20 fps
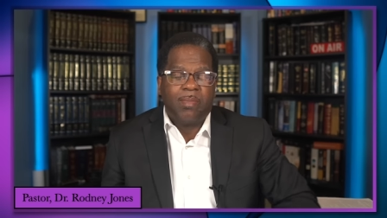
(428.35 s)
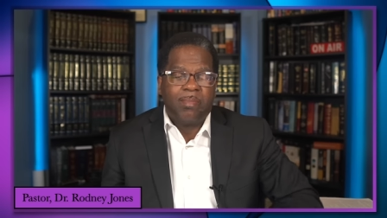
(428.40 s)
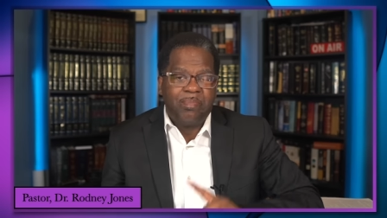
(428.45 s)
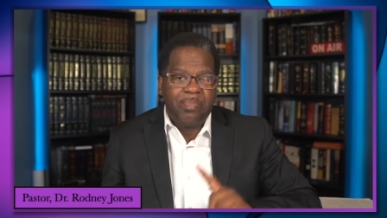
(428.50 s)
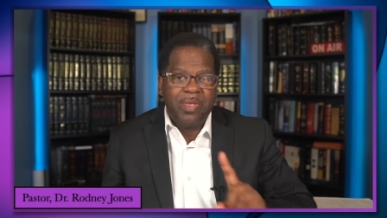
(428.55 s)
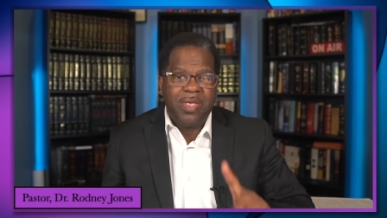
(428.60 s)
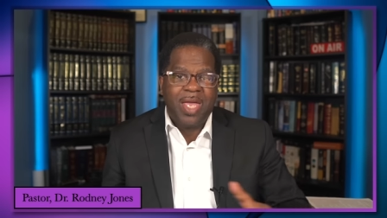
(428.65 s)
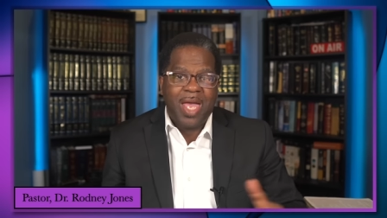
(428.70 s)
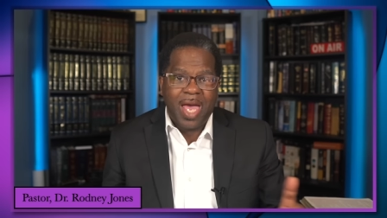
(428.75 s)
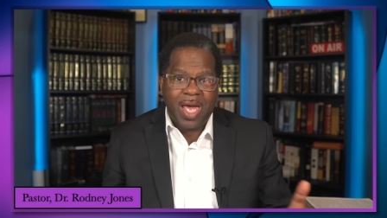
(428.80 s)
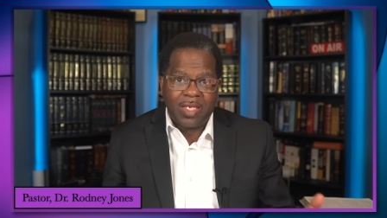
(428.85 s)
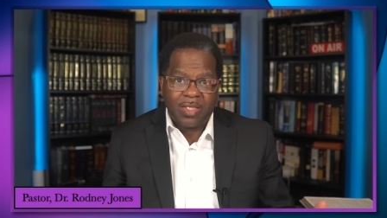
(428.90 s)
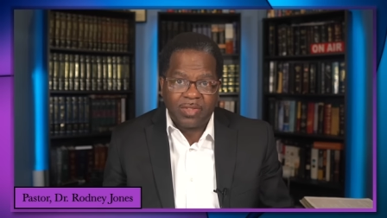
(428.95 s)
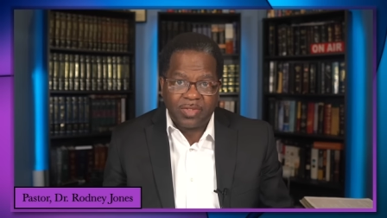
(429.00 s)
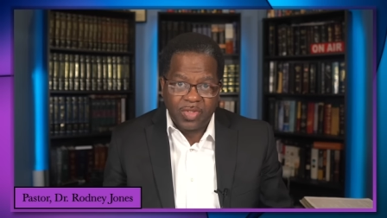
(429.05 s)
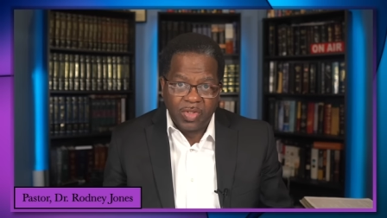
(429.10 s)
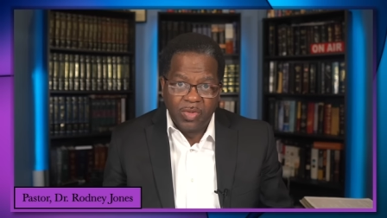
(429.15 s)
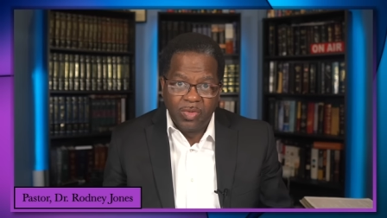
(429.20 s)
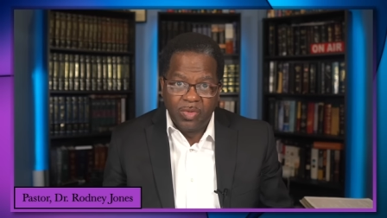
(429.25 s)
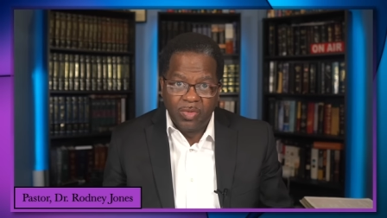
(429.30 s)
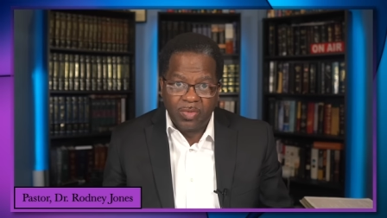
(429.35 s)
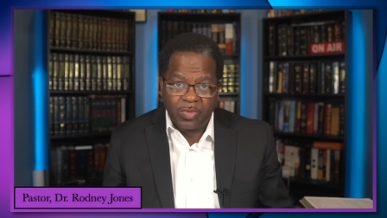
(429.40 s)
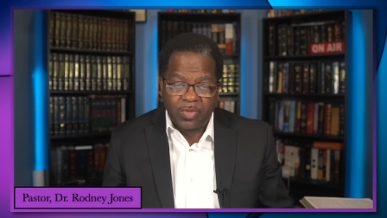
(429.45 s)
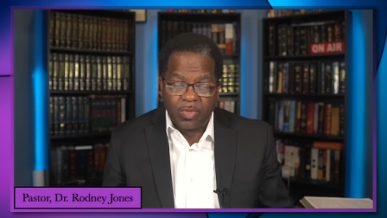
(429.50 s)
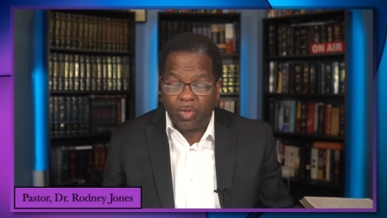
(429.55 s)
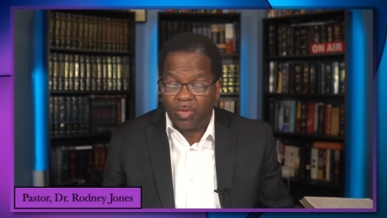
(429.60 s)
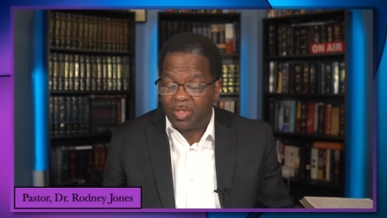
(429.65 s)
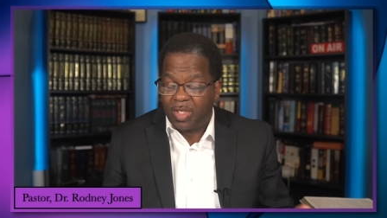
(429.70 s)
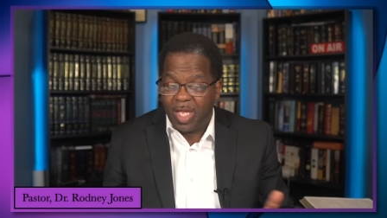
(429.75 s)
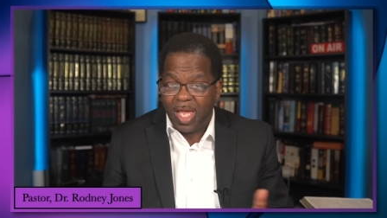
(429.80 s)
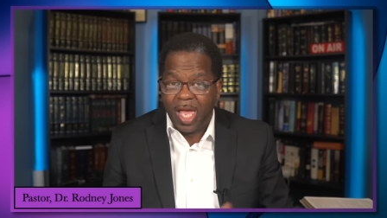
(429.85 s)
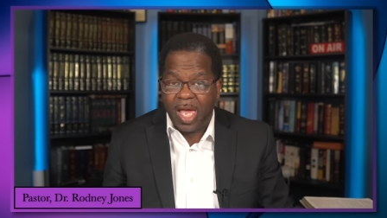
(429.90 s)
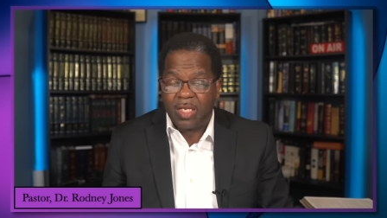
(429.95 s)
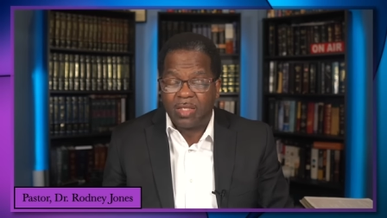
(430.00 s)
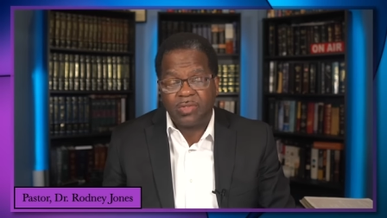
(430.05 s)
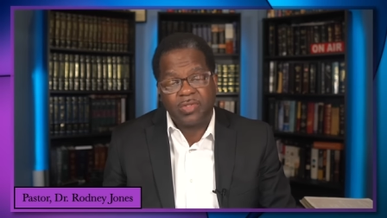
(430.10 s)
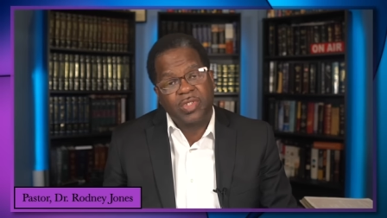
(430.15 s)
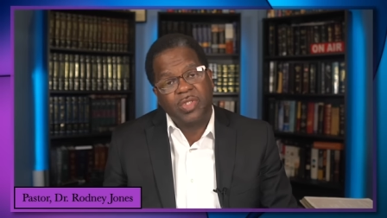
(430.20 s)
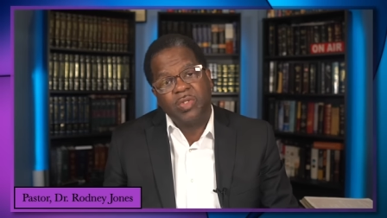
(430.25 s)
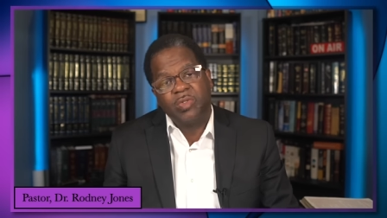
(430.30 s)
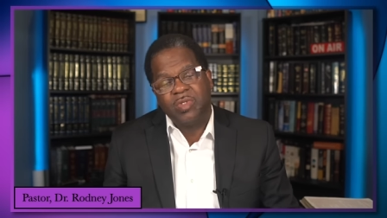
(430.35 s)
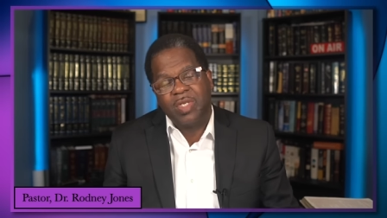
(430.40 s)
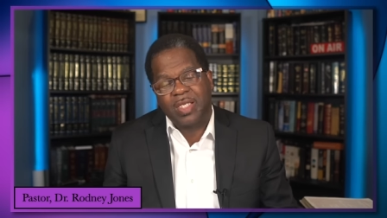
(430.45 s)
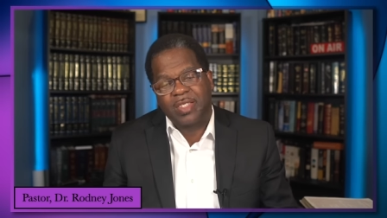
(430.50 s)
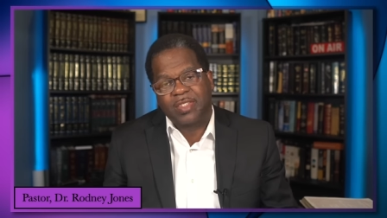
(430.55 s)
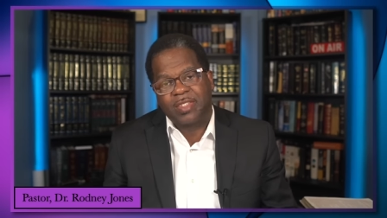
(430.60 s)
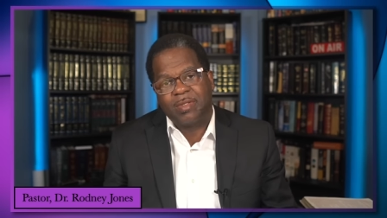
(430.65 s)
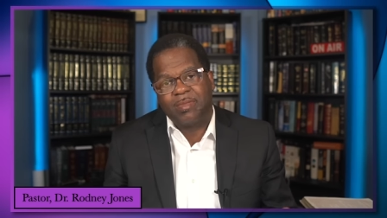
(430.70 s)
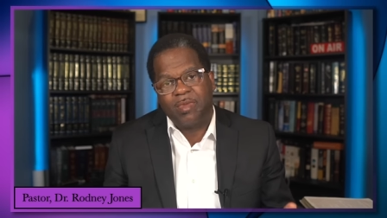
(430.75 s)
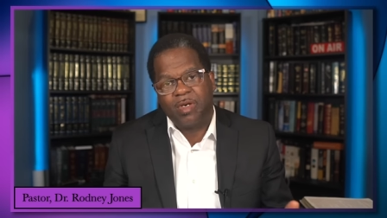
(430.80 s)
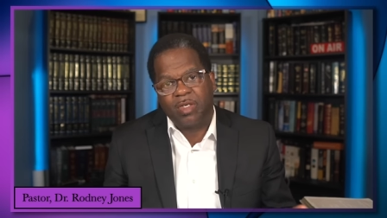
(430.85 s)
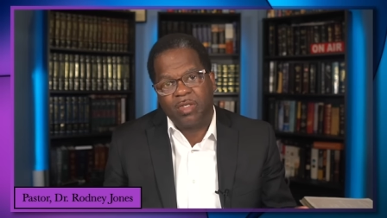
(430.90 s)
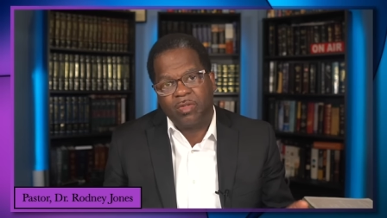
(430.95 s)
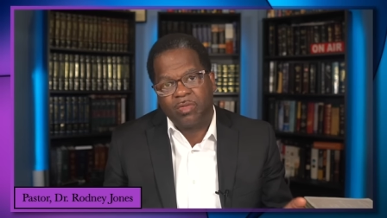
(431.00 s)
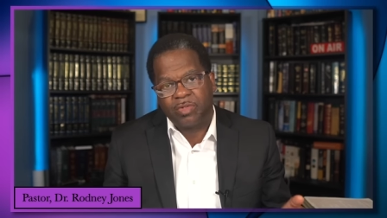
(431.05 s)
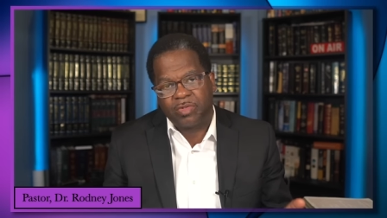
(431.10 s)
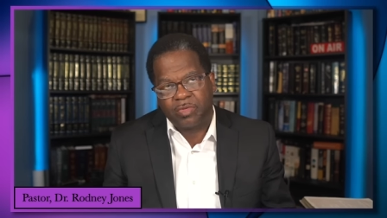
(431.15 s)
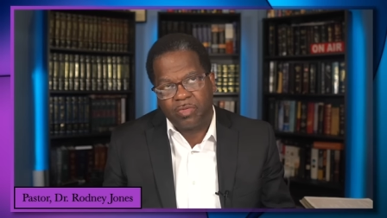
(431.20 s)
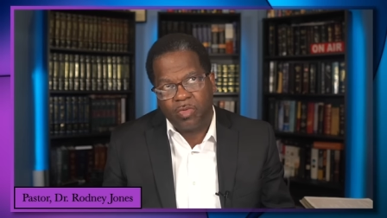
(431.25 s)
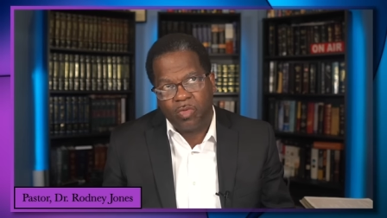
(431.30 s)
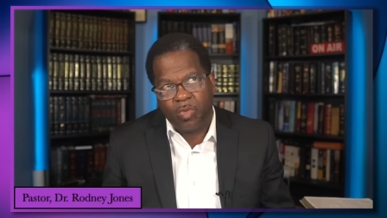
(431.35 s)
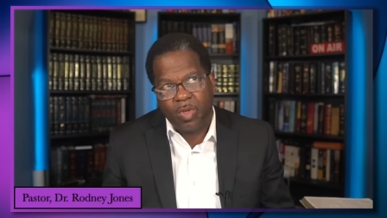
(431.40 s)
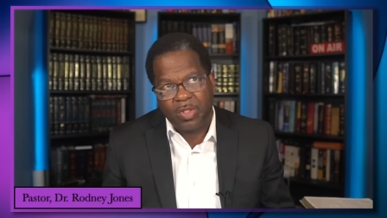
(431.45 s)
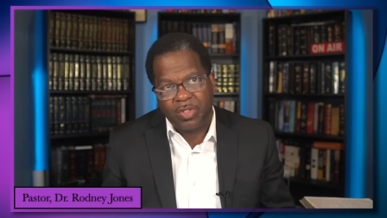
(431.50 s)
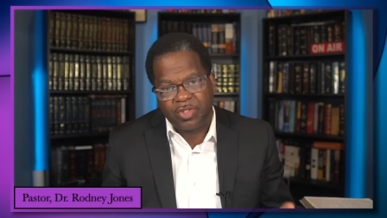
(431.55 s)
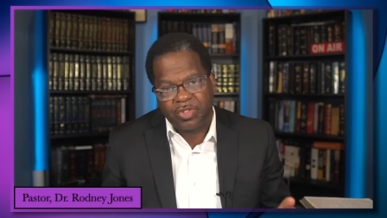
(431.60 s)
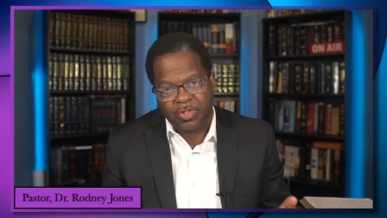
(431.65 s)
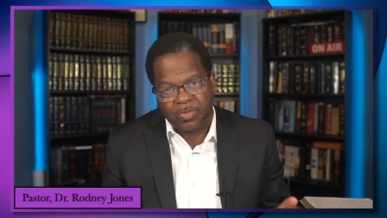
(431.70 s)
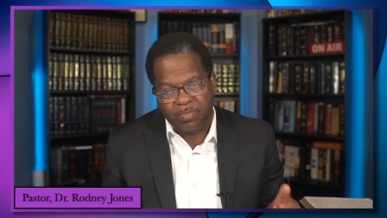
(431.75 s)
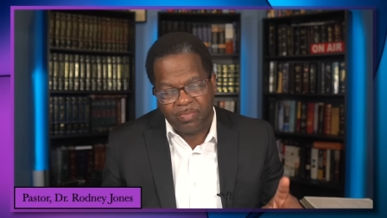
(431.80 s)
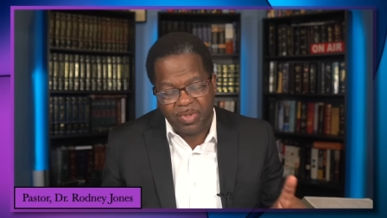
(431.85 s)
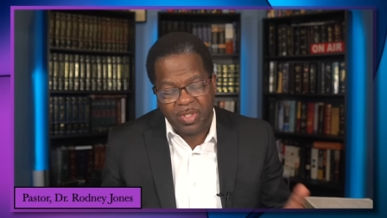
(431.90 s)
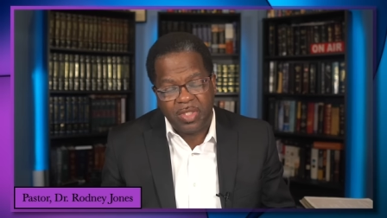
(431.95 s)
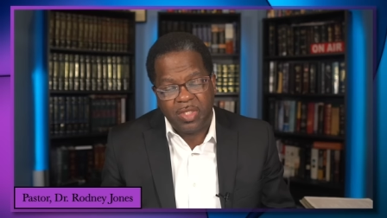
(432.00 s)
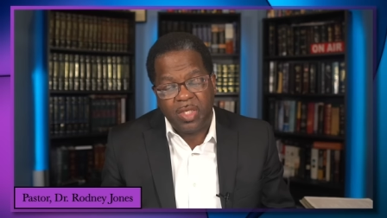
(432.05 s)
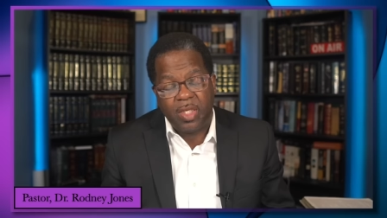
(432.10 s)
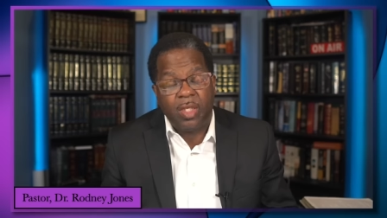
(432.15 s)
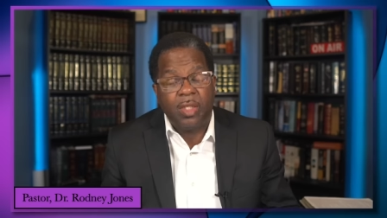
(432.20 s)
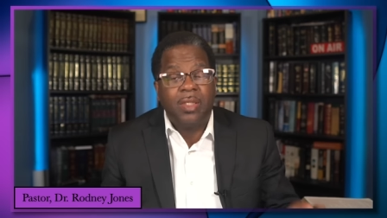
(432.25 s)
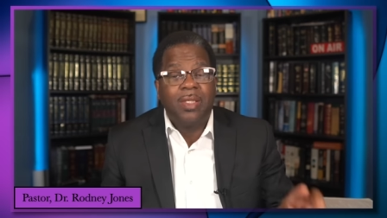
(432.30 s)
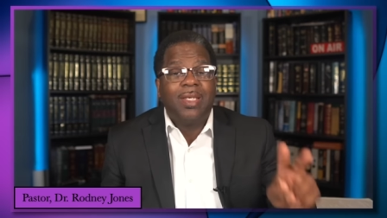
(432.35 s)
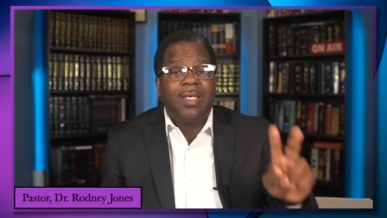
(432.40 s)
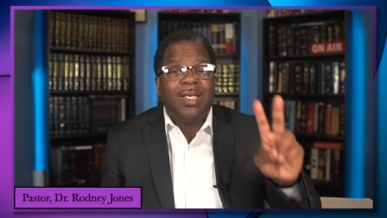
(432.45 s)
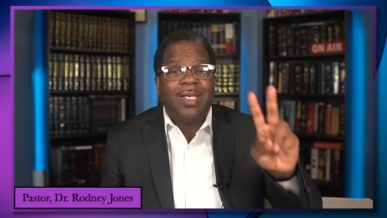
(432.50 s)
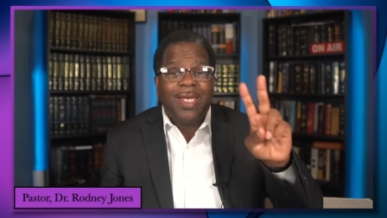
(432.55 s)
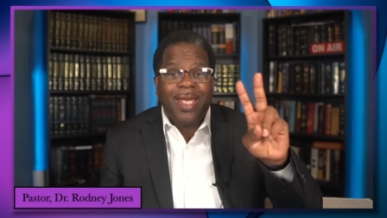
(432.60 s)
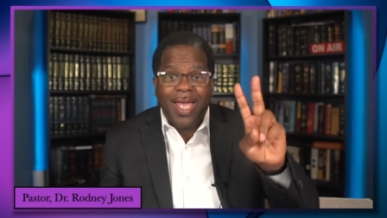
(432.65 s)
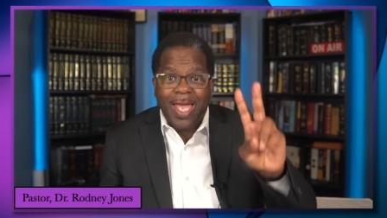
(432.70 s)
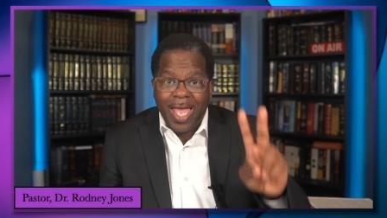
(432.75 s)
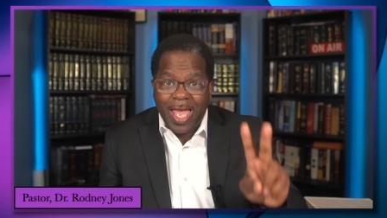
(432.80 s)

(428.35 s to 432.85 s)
the Beatitudes, or the attitude that one should be in,